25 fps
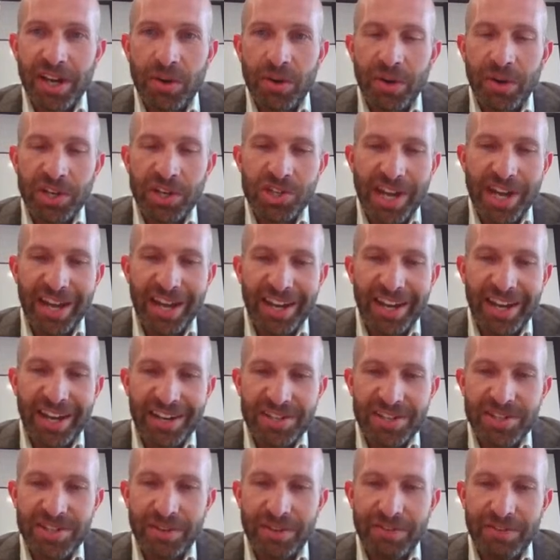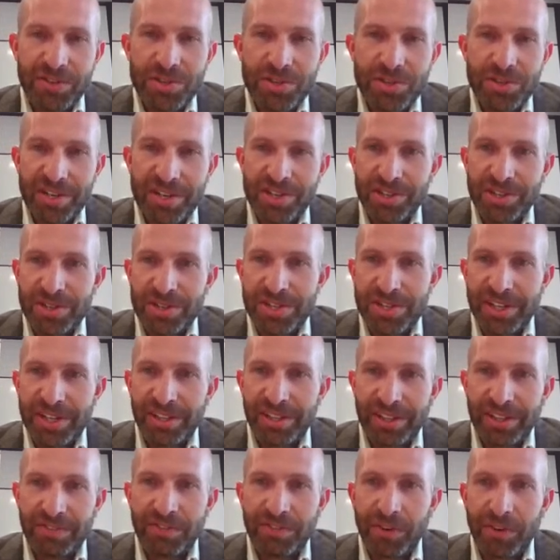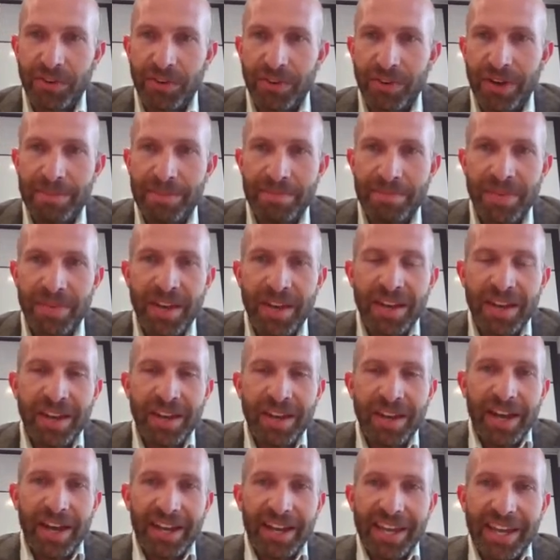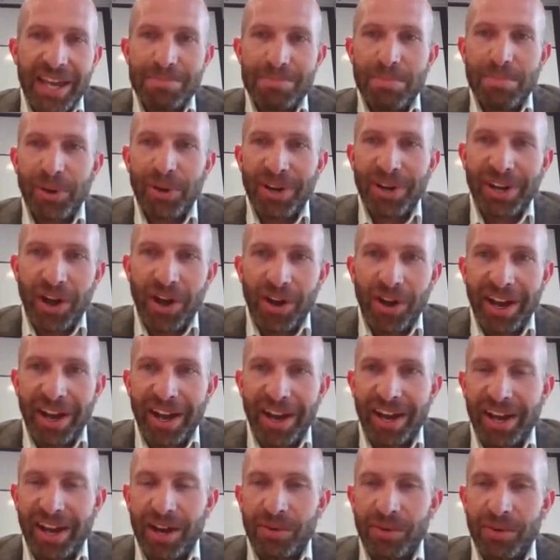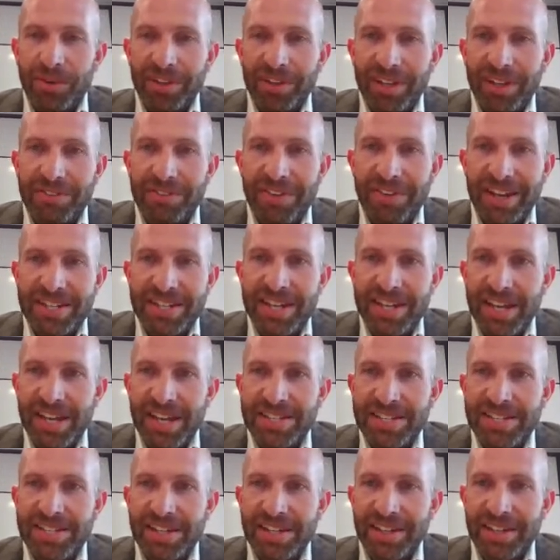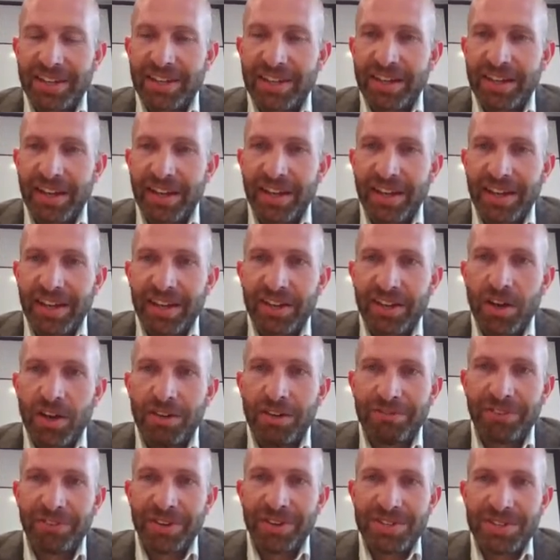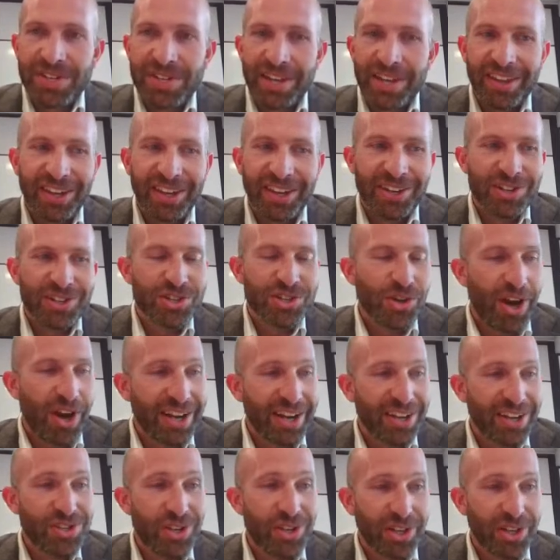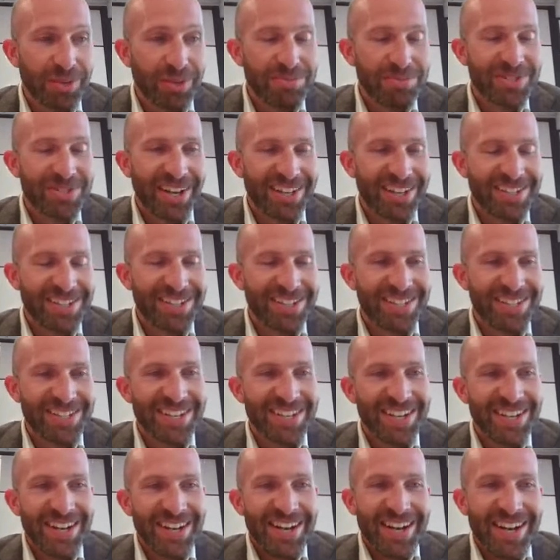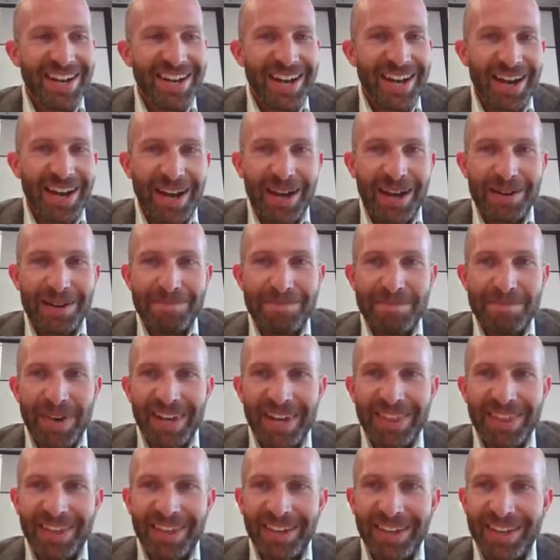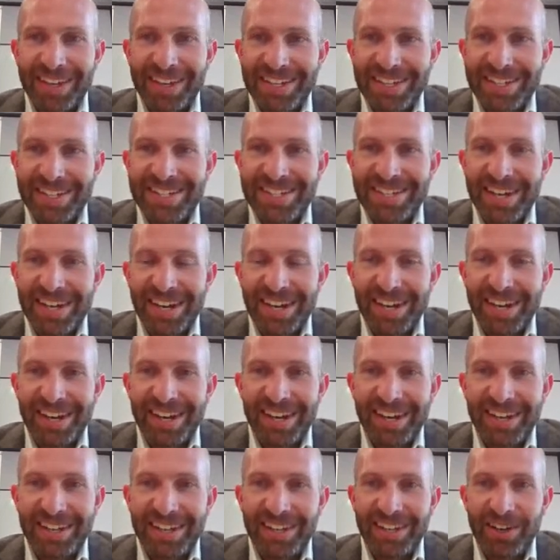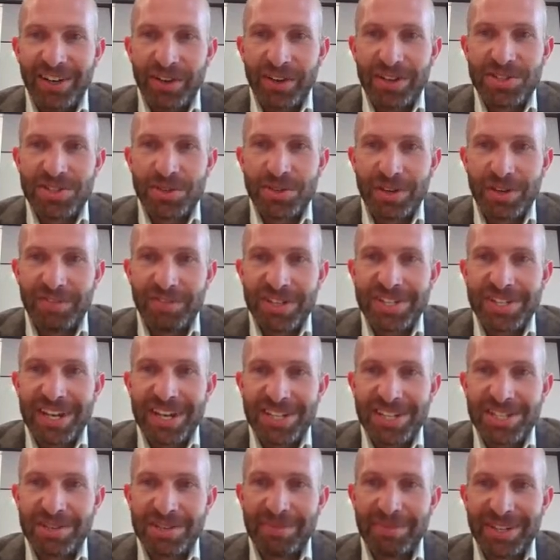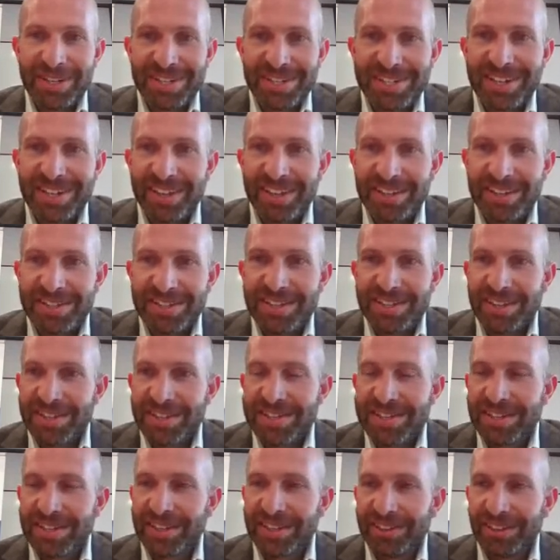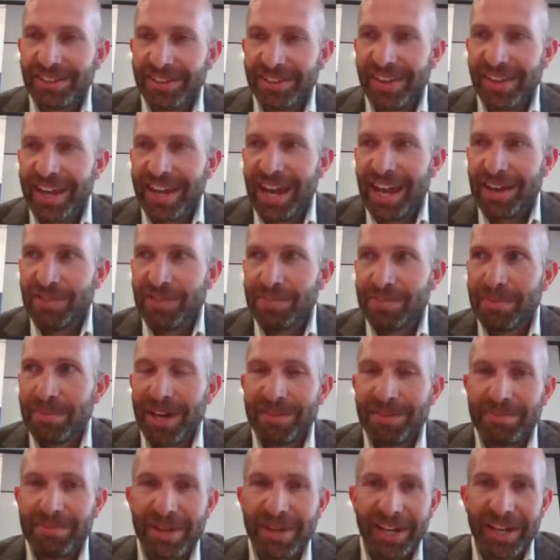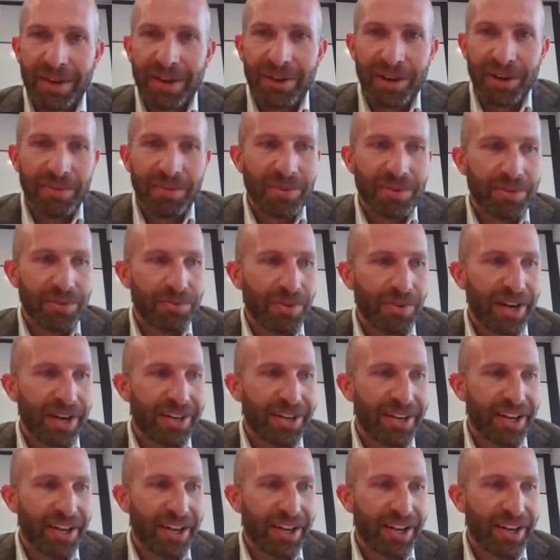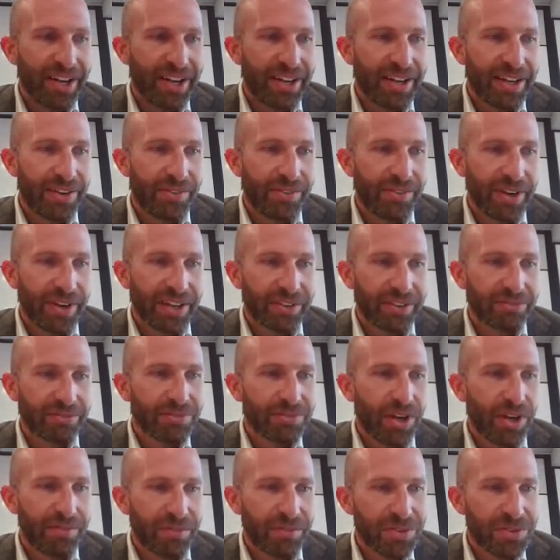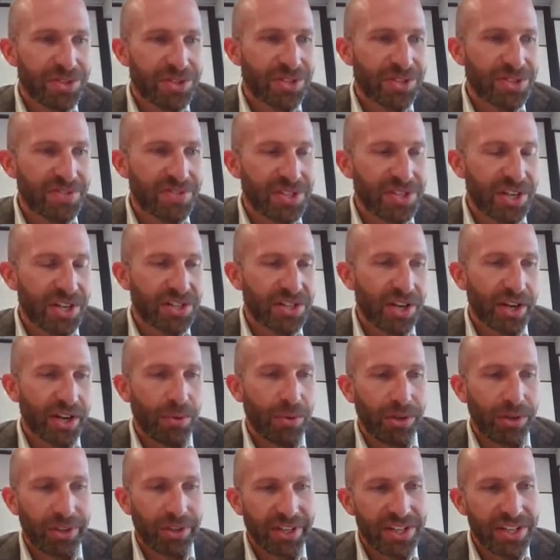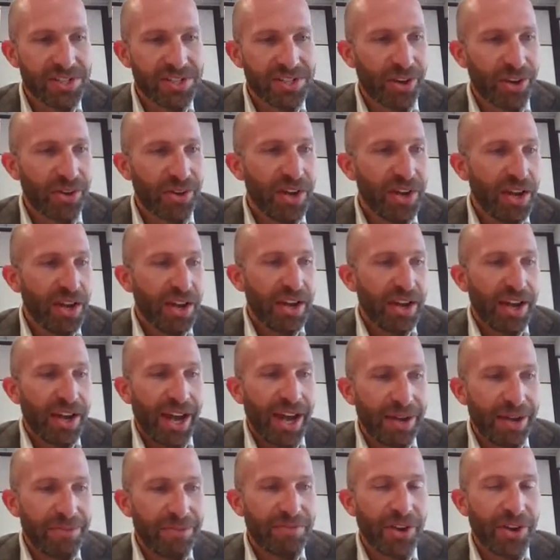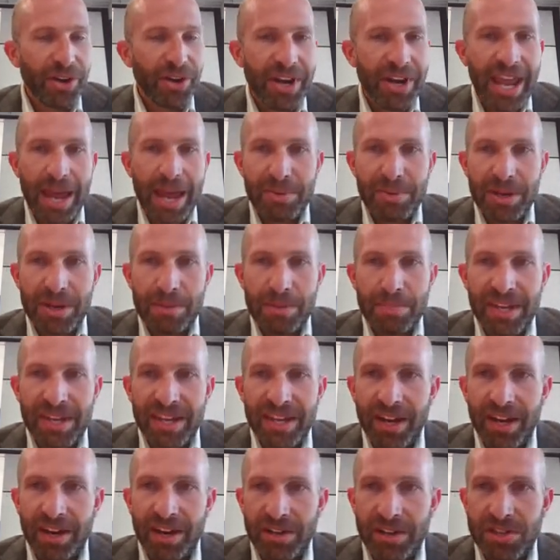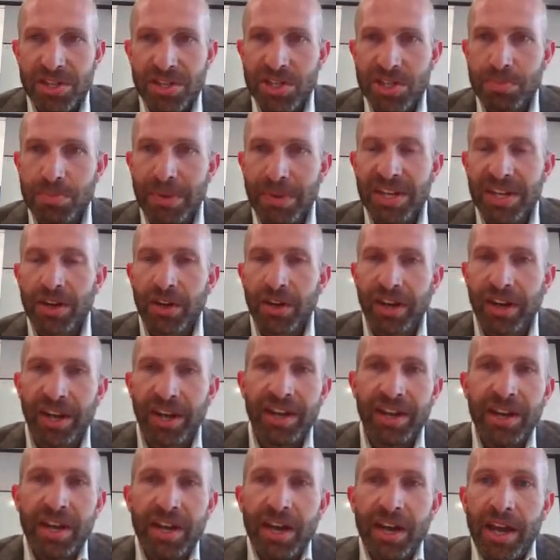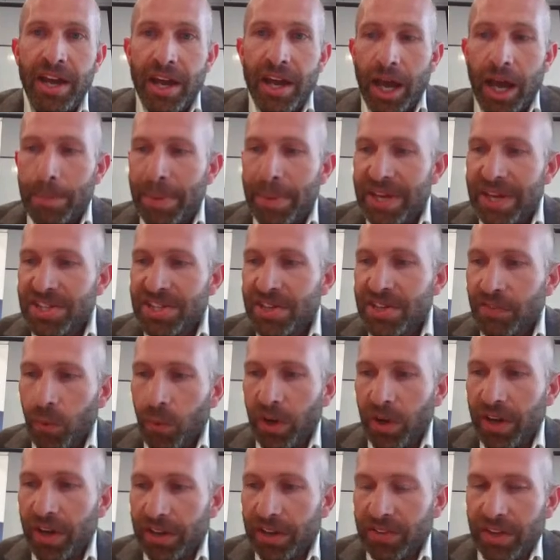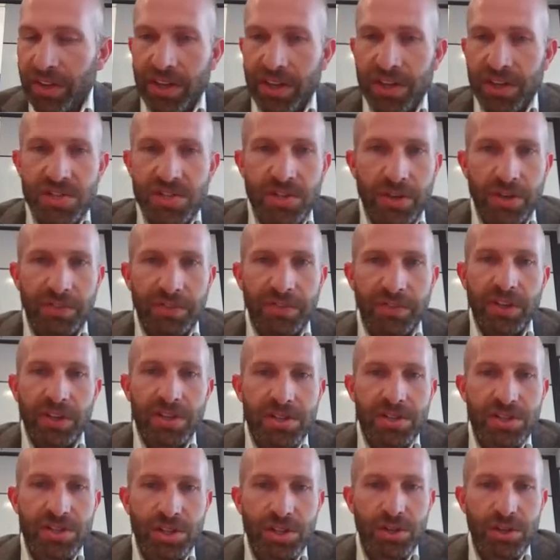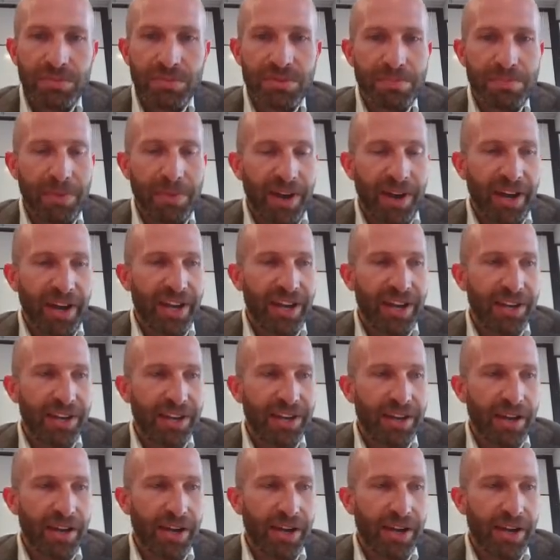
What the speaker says: quick shout out to Infrastructure New Zealand for again putting on a really fantastic conference, I think in trying circumstances. I think it, is sort of a testament to the skill that they have in being able to run conferences of such high quality. So I'm very happy to be here and to speak on a piece of work that has sort of consumed my